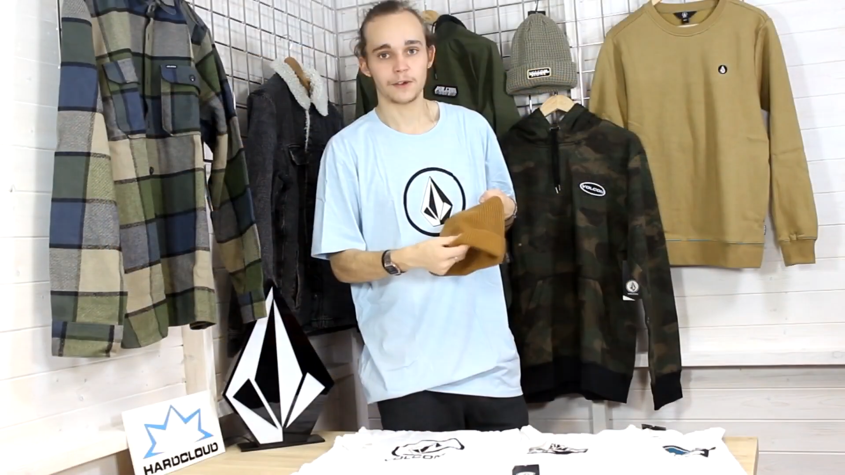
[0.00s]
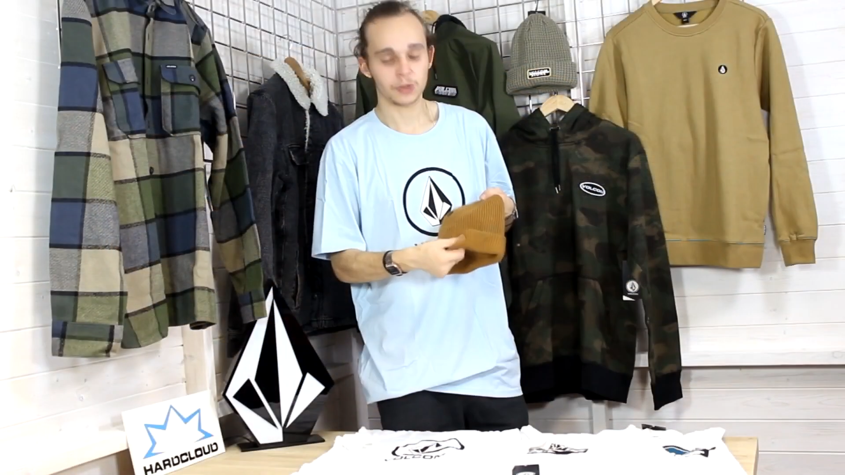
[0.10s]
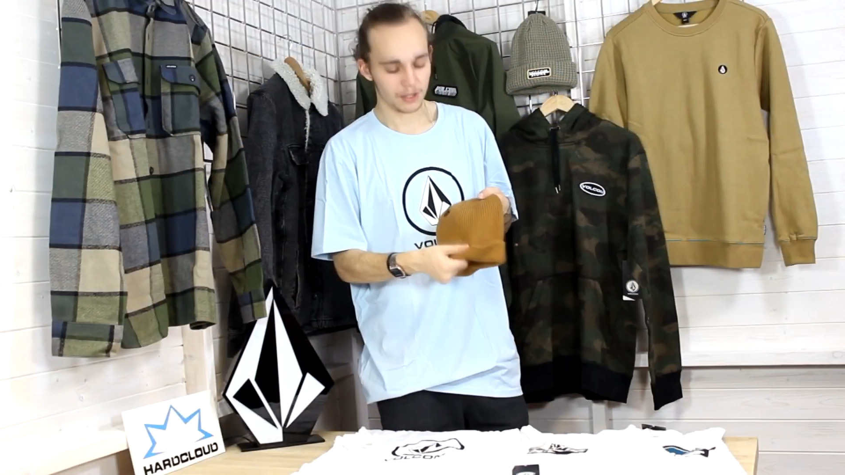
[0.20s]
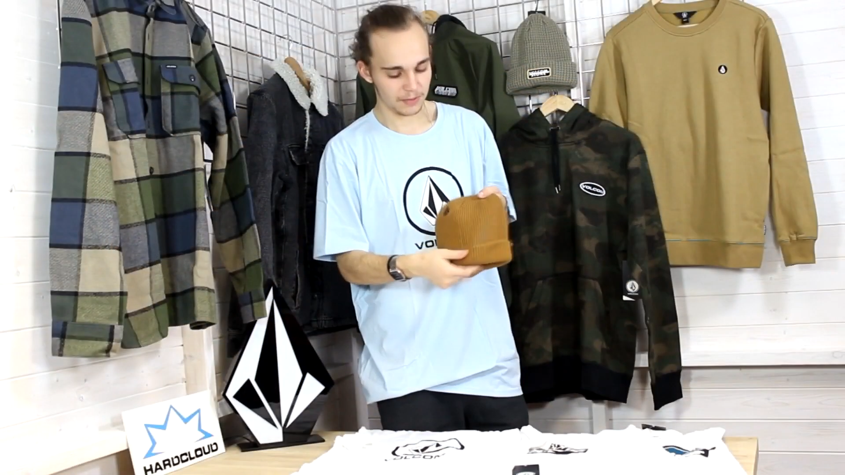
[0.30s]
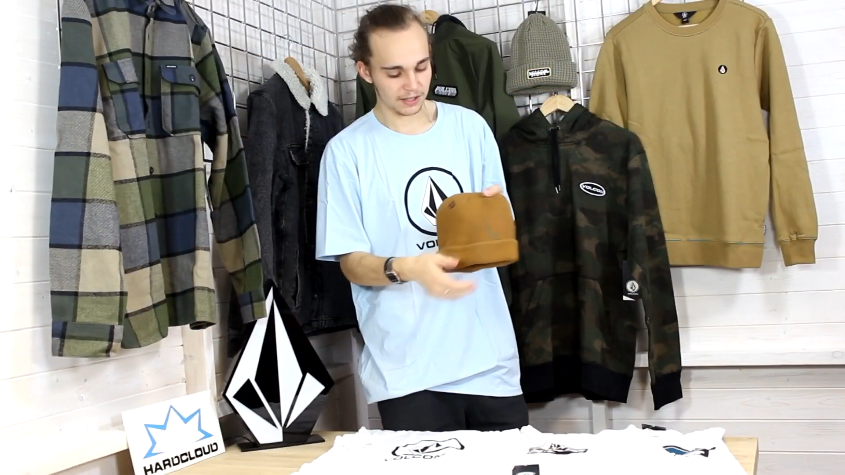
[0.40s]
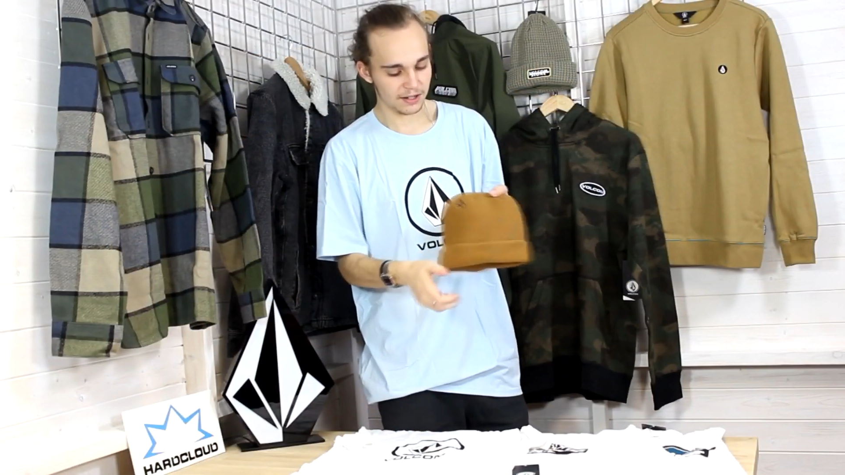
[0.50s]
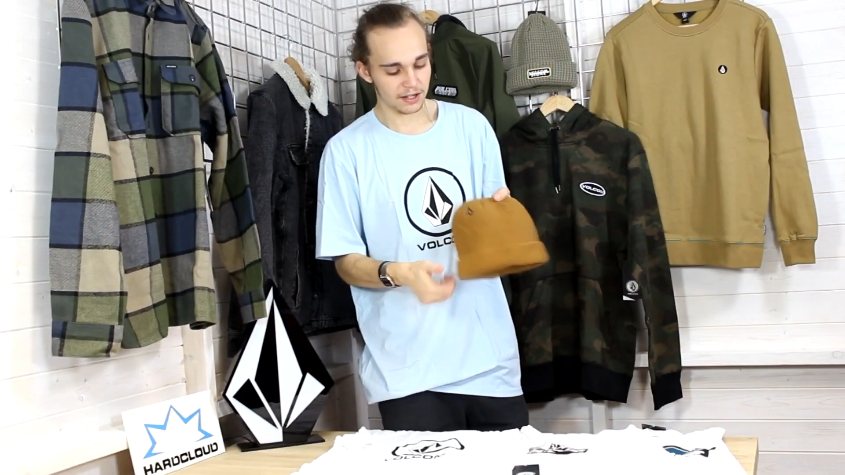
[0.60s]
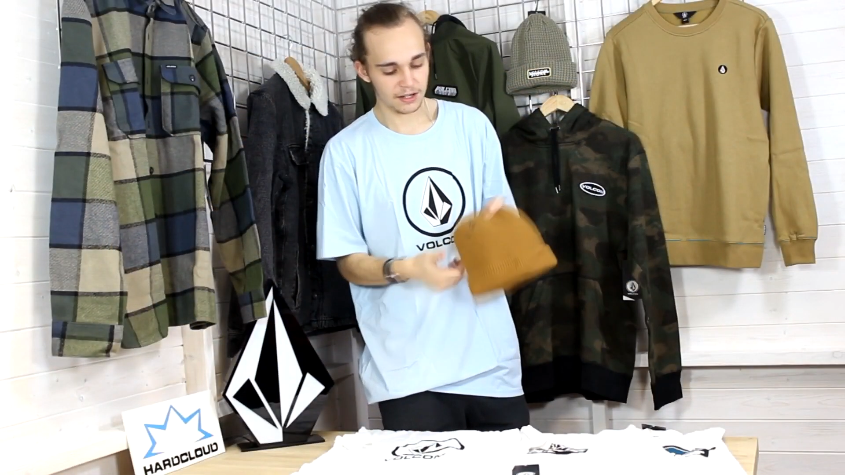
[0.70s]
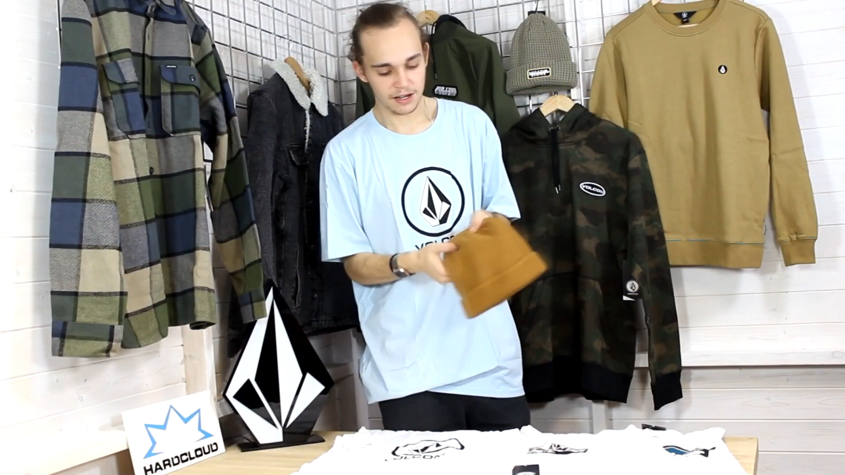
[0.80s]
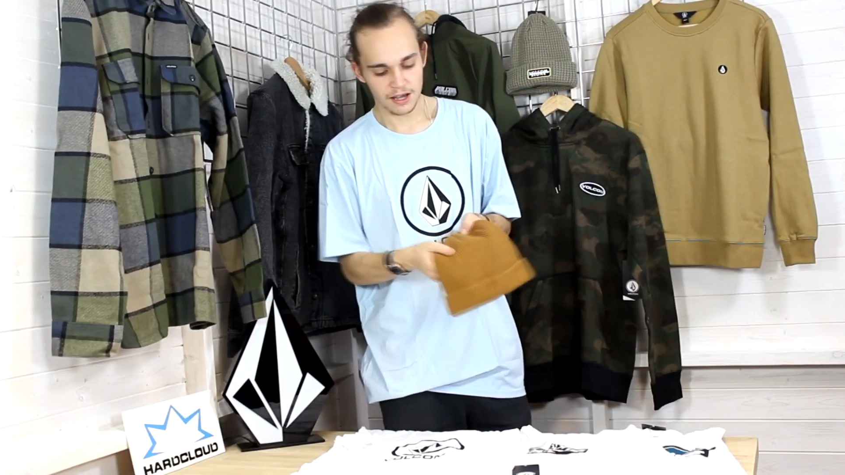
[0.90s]
fold up
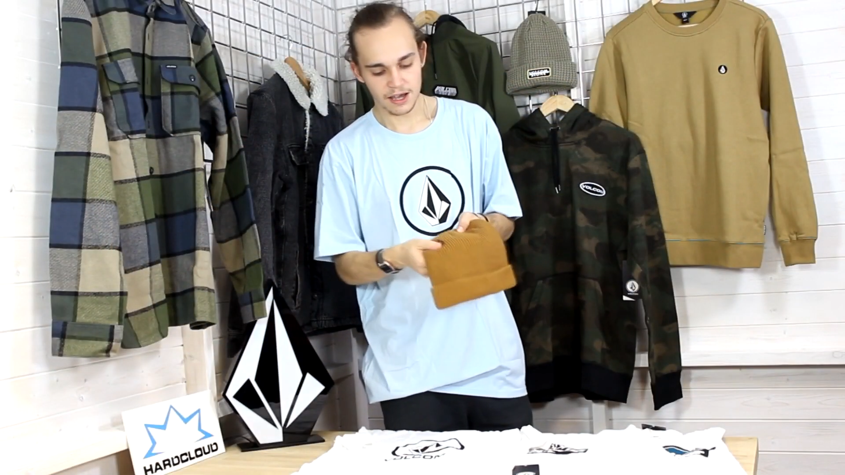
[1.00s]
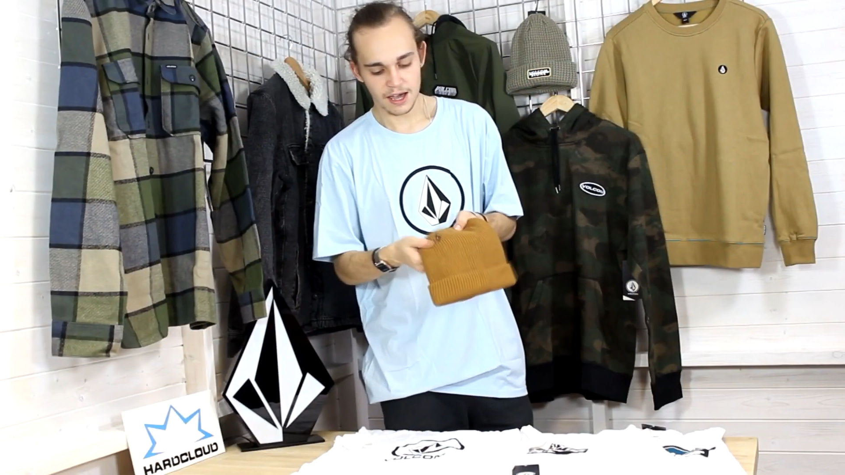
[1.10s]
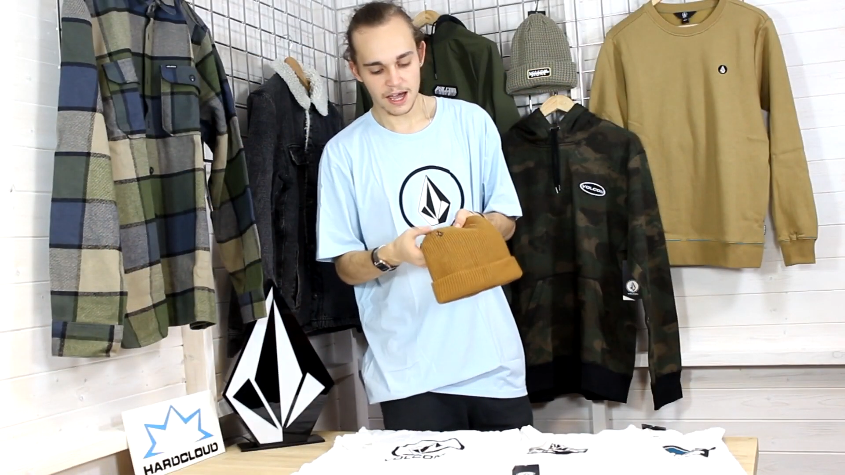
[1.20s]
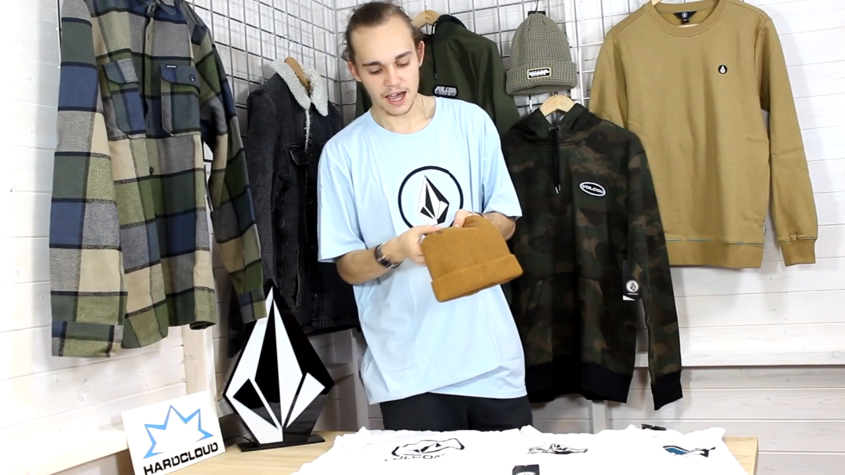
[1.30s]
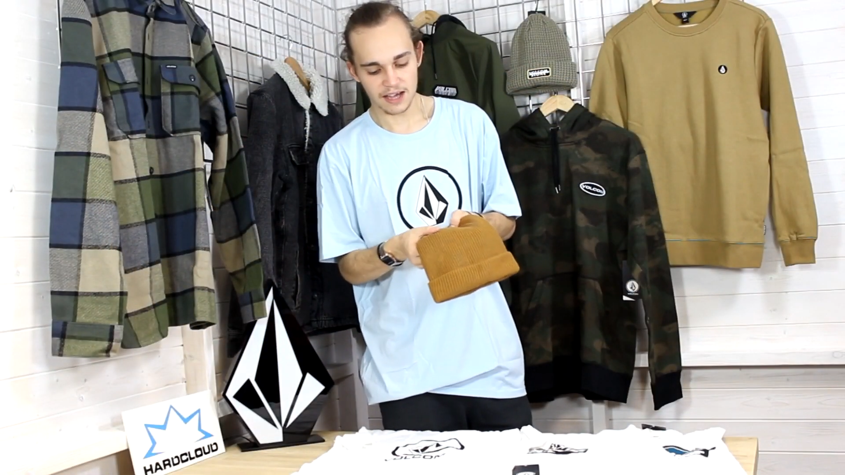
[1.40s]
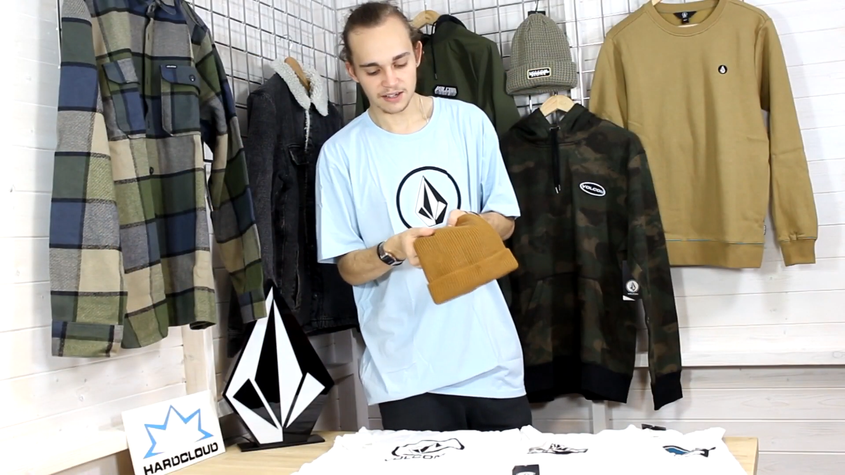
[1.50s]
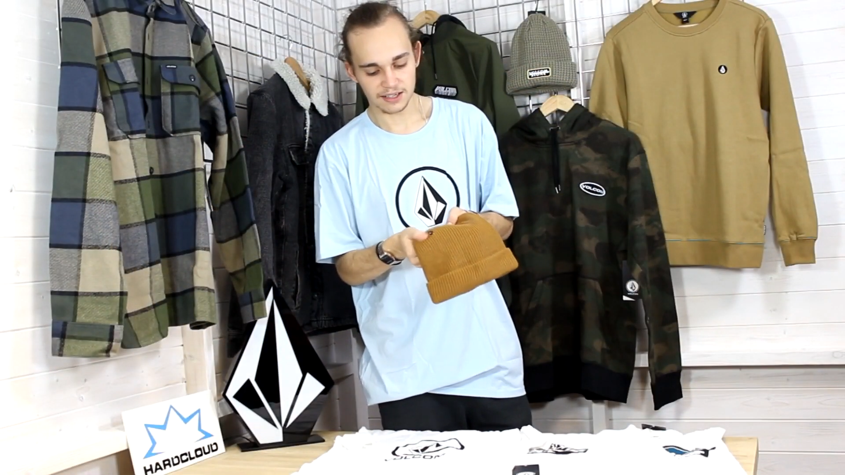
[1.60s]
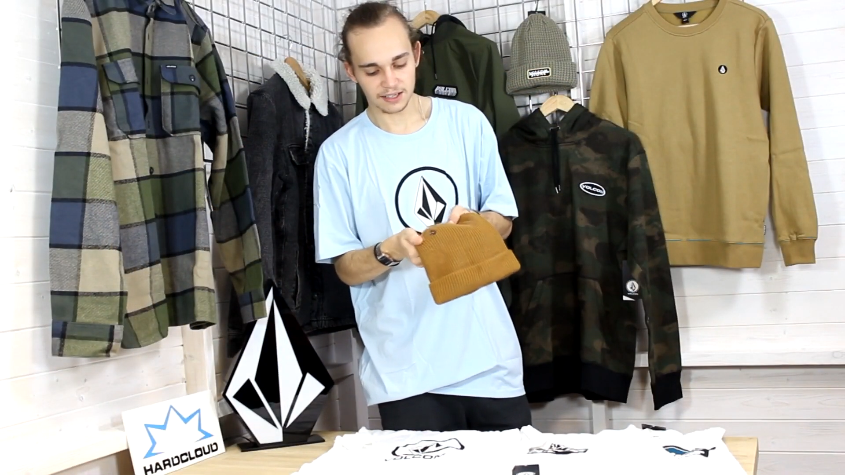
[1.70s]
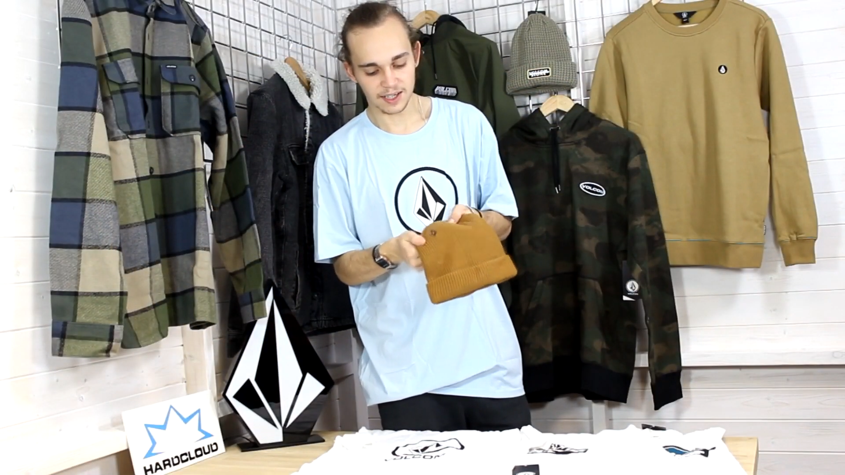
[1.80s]
design, and just a